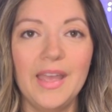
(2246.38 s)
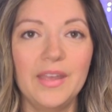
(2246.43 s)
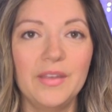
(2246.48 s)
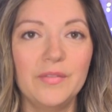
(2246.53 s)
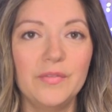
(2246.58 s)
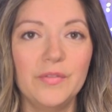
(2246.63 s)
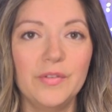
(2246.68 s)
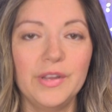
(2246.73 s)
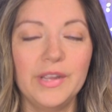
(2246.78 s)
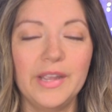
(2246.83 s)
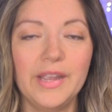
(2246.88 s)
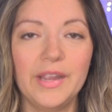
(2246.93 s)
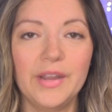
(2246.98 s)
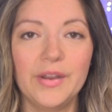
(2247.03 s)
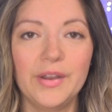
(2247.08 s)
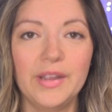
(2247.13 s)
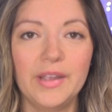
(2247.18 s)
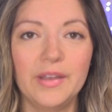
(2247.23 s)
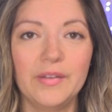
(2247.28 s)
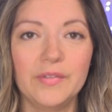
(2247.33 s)
every
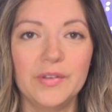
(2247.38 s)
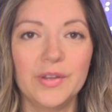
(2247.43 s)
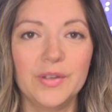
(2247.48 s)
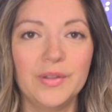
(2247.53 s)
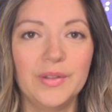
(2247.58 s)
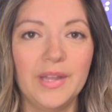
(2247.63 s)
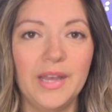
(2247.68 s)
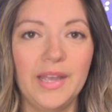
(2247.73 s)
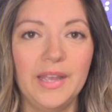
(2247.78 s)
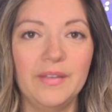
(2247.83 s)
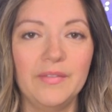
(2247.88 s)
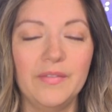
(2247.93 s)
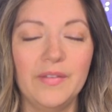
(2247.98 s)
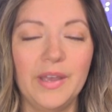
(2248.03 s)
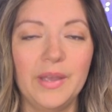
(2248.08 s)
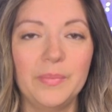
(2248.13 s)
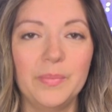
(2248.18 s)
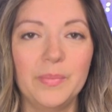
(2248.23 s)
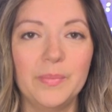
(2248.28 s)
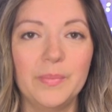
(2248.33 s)
area of your life.
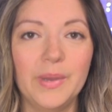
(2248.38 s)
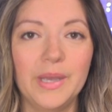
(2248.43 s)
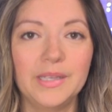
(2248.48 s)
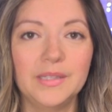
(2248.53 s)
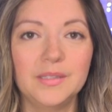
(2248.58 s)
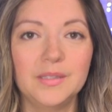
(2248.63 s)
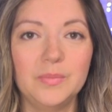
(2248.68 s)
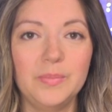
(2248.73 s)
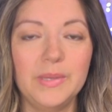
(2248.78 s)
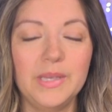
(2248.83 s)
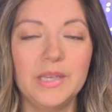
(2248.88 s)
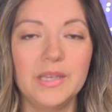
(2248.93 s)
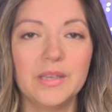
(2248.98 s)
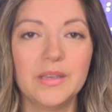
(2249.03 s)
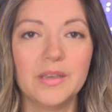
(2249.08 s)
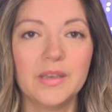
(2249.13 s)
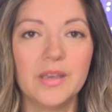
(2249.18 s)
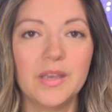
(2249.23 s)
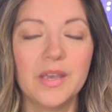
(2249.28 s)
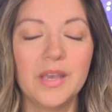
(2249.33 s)
I, I
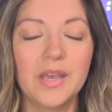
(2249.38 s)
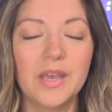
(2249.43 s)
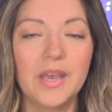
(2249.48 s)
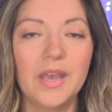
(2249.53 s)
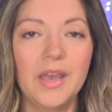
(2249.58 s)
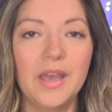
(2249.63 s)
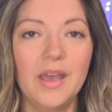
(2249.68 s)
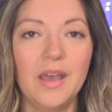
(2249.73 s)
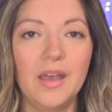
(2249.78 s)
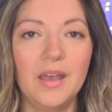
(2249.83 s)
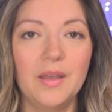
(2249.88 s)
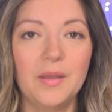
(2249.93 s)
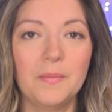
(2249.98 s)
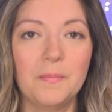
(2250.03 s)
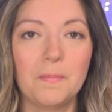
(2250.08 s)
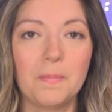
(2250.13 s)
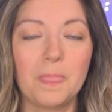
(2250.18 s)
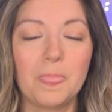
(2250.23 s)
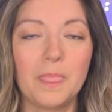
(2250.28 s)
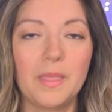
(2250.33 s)
speak
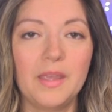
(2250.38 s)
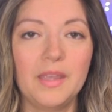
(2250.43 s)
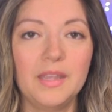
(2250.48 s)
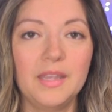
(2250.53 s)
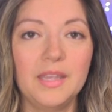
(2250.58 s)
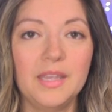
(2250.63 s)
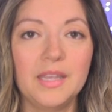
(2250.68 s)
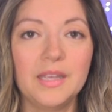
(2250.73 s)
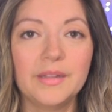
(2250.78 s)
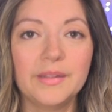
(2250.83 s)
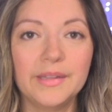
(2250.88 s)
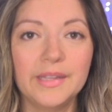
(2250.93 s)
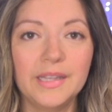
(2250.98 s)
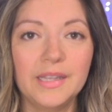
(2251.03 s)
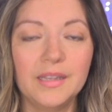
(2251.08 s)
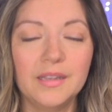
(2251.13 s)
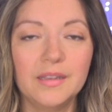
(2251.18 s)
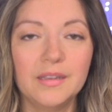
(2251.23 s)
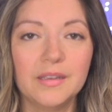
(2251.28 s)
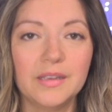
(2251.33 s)
um,
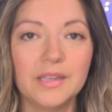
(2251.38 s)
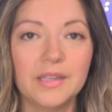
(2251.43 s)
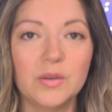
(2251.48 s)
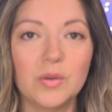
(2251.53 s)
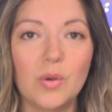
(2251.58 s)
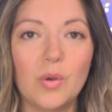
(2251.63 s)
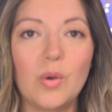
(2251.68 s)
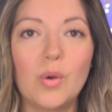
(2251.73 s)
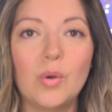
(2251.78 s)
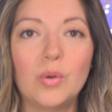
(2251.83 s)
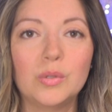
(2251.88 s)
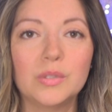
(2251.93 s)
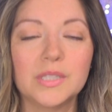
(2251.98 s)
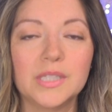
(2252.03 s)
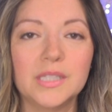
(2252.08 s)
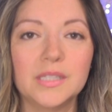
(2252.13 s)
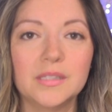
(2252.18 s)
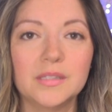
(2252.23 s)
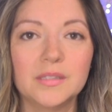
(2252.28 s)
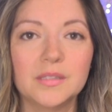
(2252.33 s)
healing and
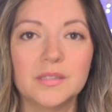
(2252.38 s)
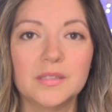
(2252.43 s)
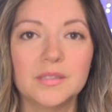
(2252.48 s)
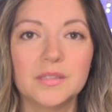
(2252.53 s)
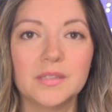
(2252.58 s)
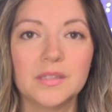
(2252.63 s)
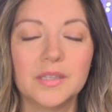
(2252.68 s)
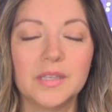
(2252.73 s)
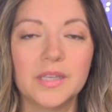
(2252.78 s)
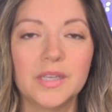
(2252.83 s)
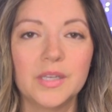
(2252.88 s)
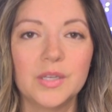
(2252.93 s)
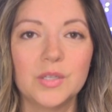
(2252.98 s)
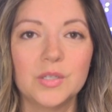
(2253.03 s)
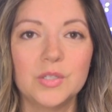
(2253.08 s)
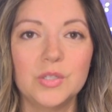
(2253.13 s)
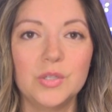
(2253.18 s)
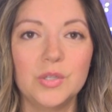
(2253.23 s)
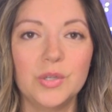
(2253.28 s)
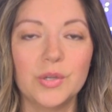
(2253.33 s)
wholeness
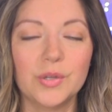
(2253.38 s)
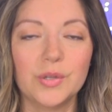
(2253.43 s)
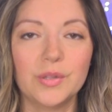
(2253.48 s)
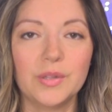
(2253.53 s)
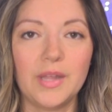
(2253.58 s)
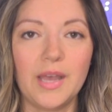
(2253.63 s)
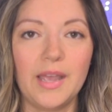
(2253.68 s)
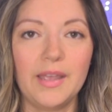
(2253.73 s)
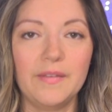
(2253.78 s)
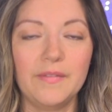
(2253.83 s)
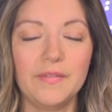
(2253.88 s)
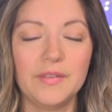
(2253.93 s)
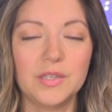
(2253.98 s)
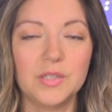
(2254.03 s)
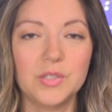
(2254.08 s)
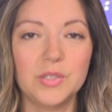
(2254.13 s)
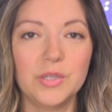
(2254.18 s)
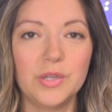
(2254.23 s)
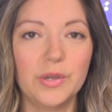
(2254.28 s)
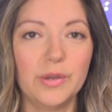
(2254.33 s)
to your life
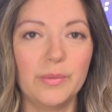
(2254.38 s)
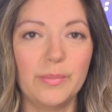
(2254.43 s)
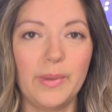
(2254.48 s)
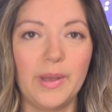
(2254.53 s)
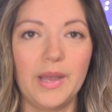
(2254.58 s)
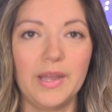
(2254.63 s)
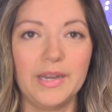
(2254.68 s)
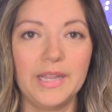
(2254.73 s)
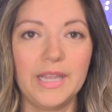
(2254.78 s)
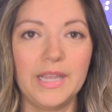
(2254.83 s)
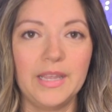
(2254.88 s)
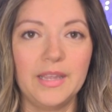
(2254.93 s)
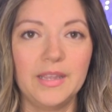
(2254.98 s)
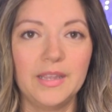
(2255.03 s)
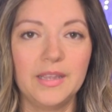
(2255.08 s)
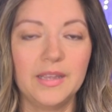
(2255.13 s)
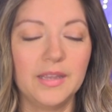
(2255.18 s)
and to your body.